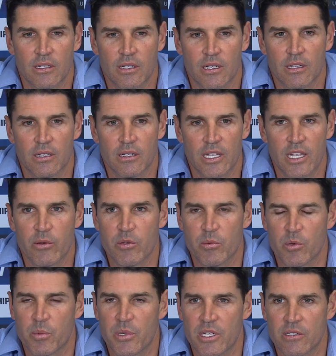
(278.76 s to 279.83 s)
how he
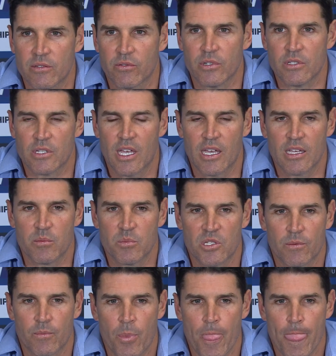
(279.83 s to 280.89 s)
prepares for his games,
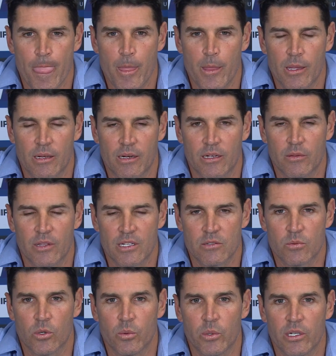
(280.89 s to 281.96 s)
and
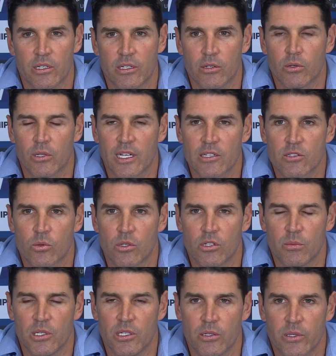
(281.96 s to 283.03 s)
that's what we need all our squad
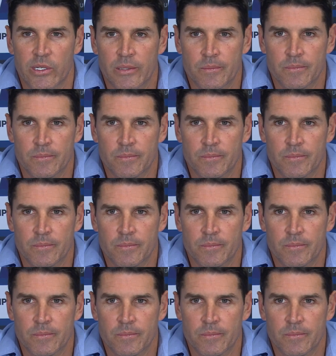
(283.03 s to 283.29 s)
to be doing.